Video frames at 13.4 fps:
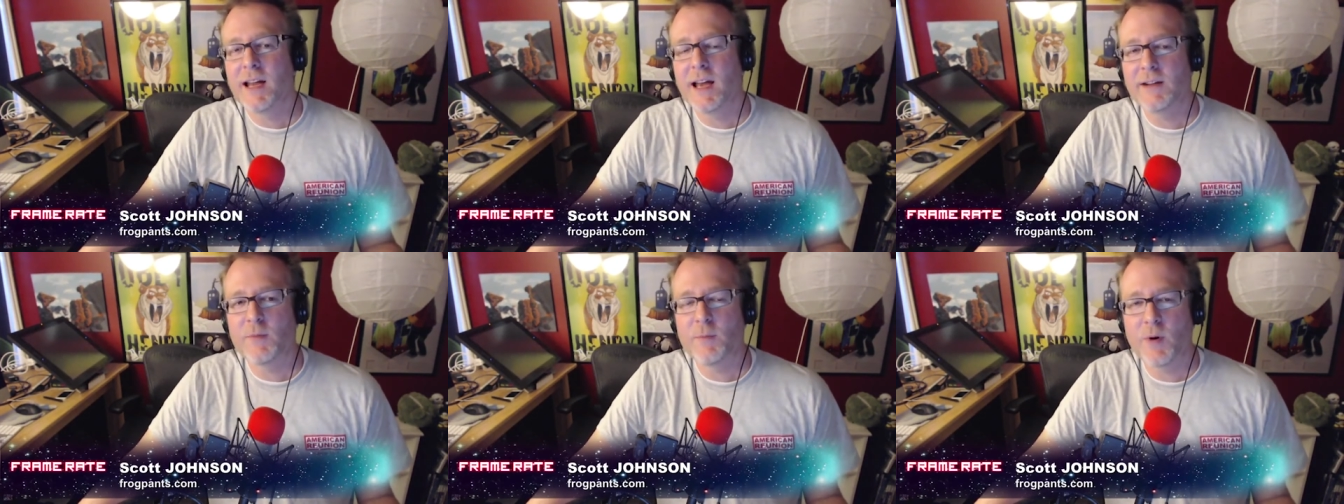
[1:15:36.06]

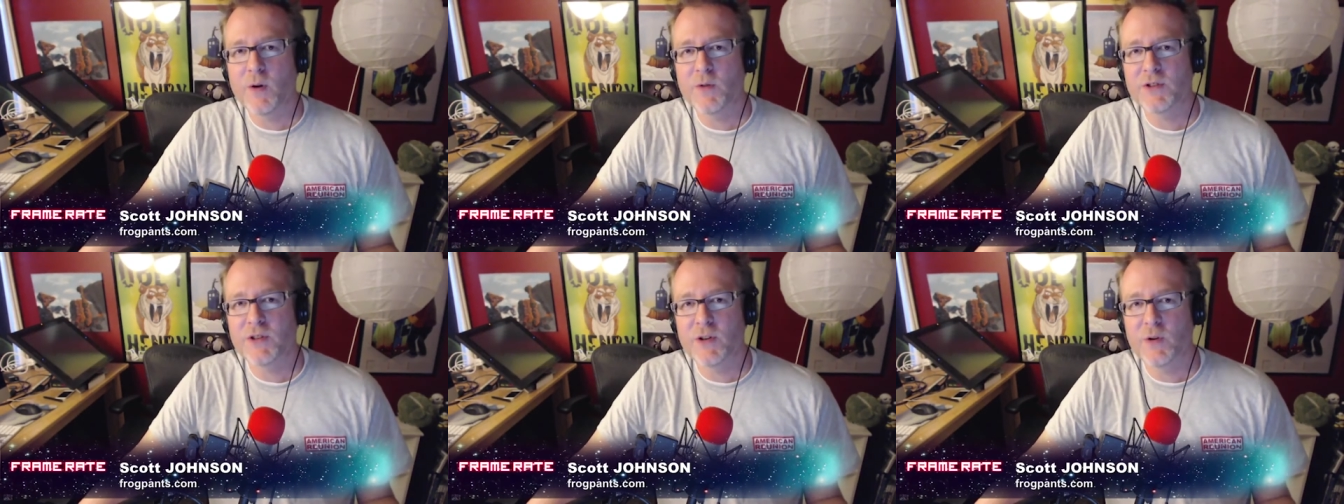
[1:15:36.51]
kind of
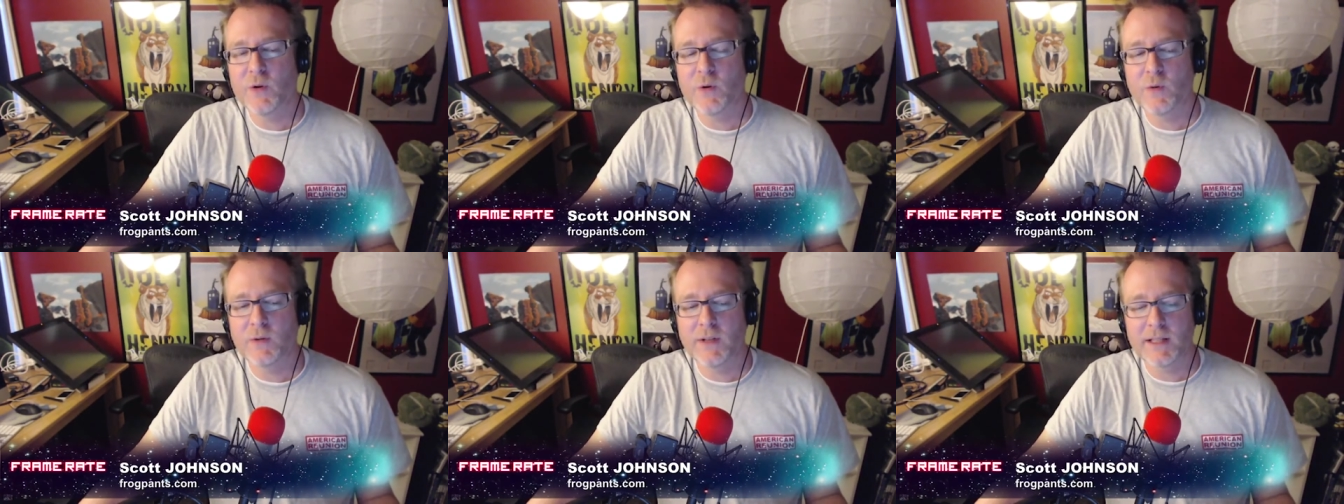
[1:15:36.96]
approach
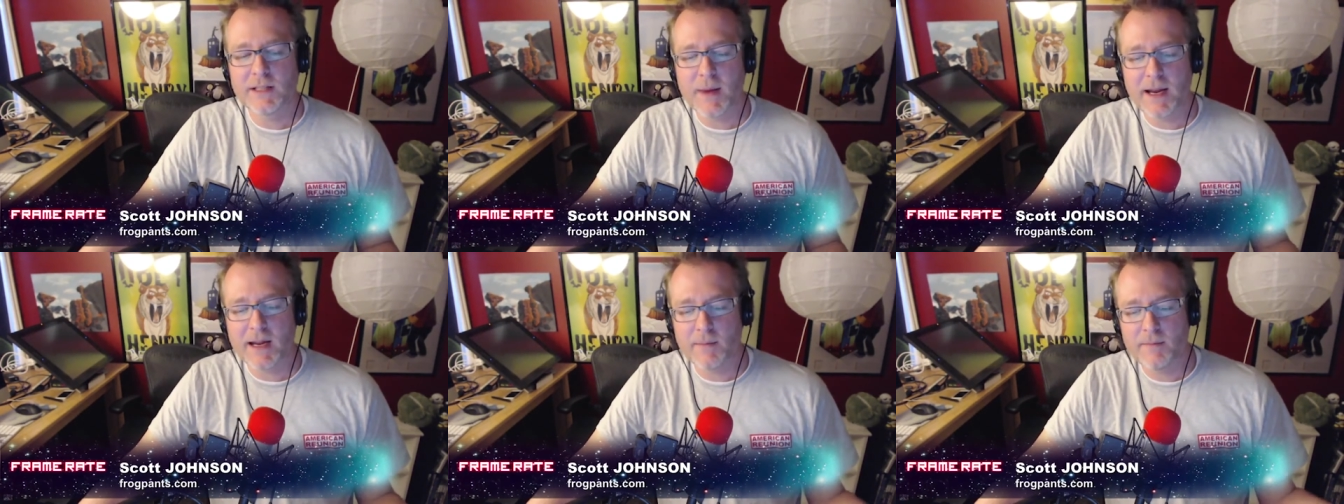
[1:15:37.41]
to let's
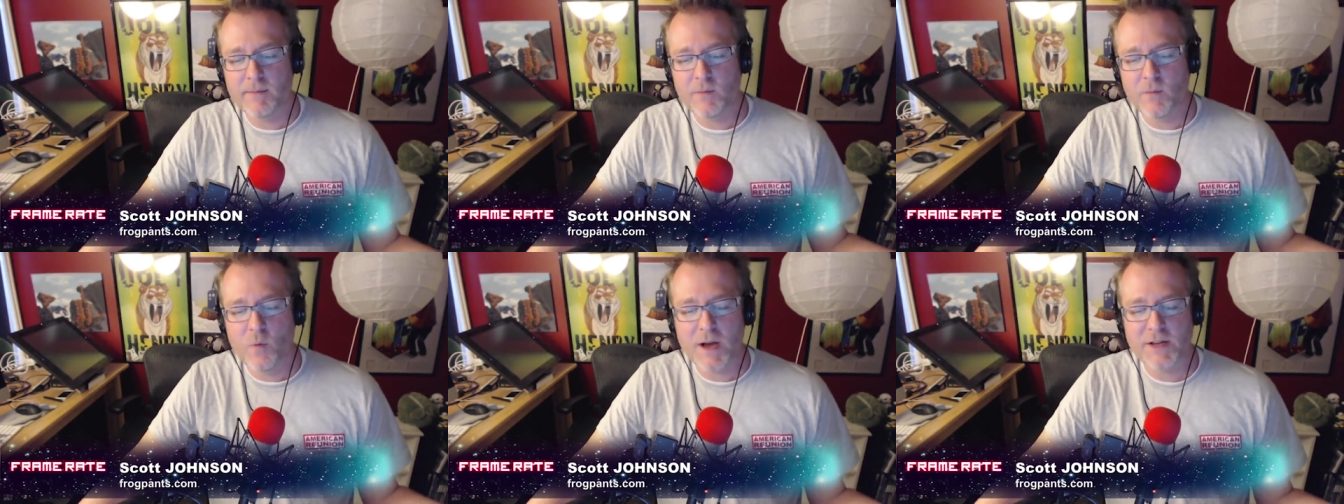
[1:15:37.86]
make a
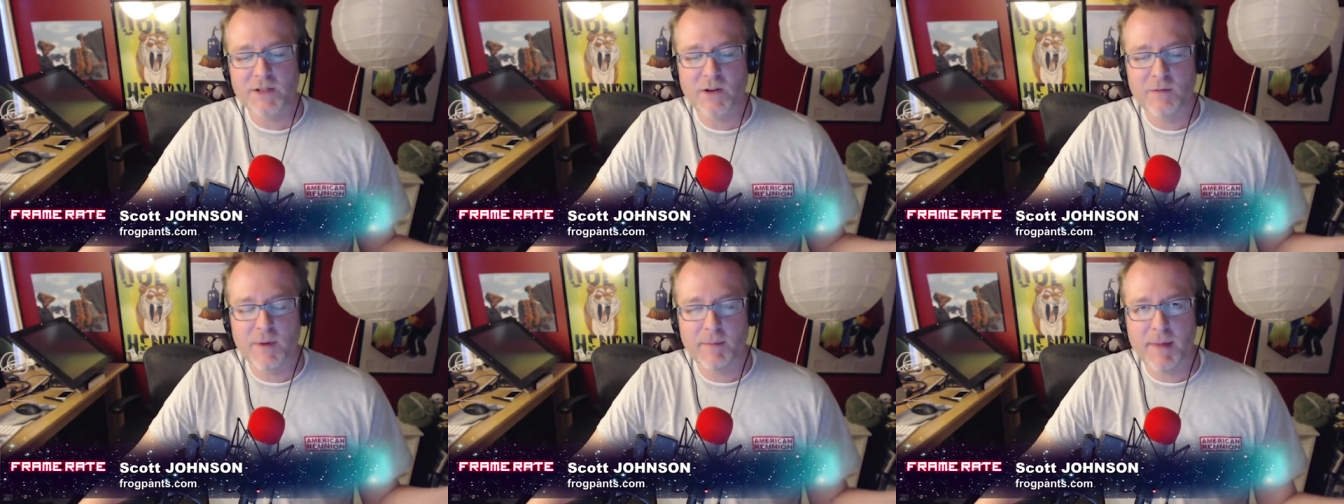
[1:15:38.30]

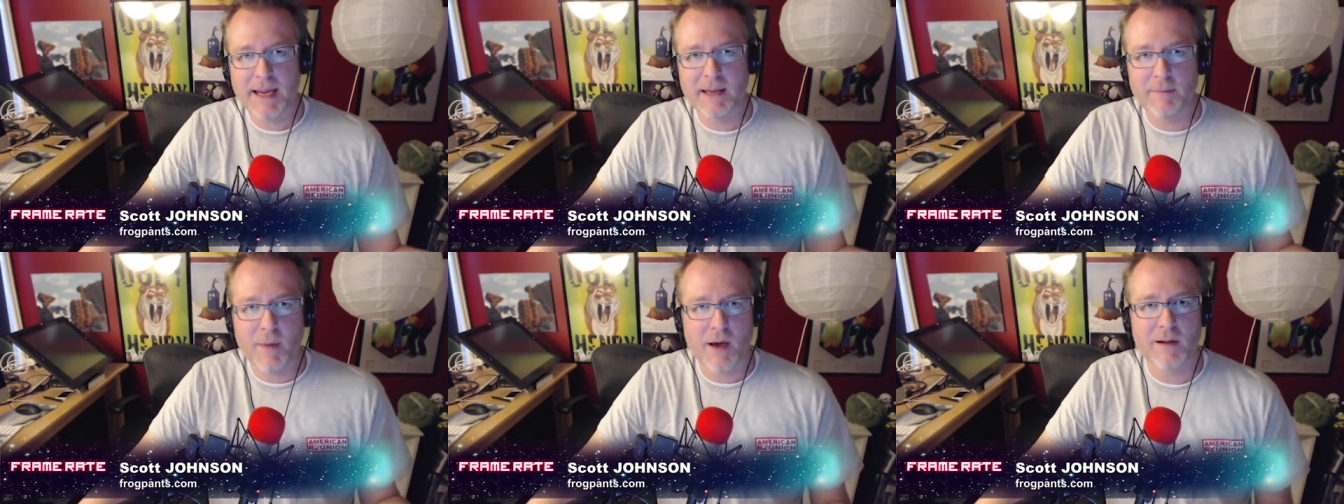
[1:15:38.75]
western, but make
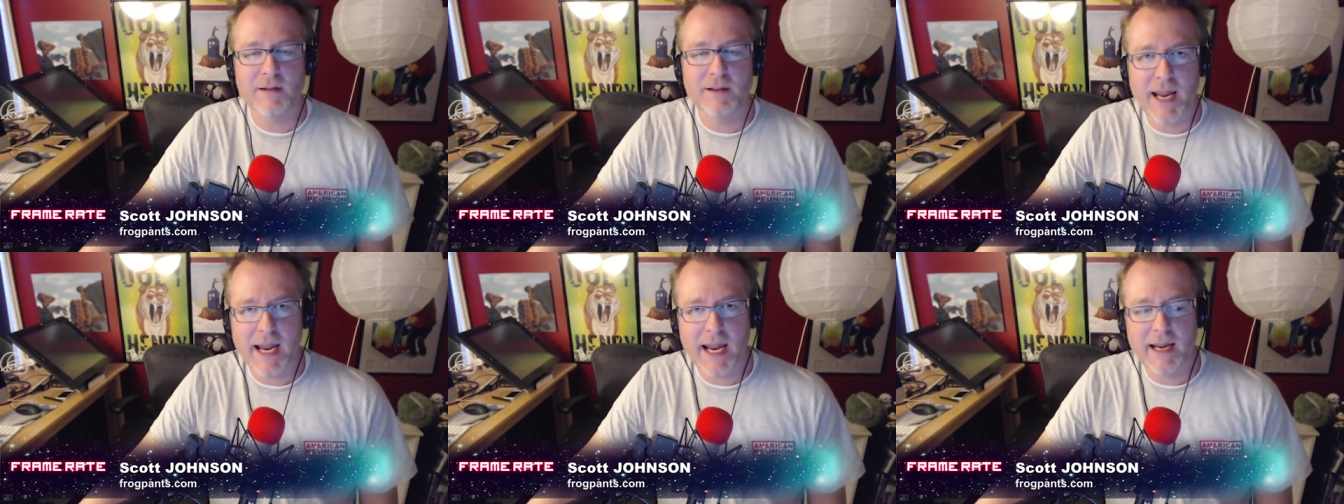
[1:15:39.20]
it modern
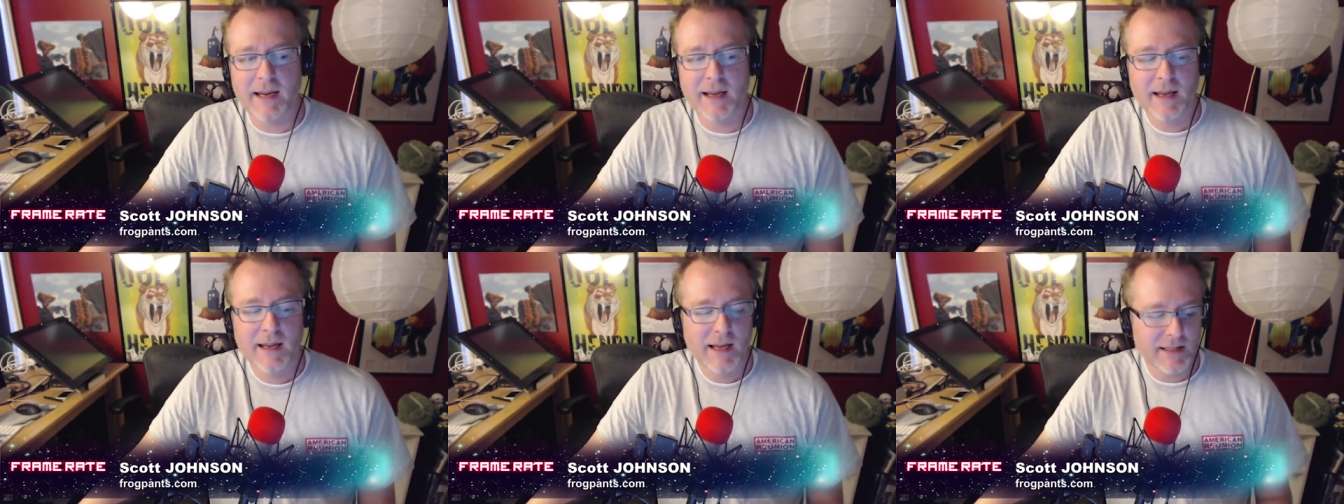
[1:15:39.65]
day.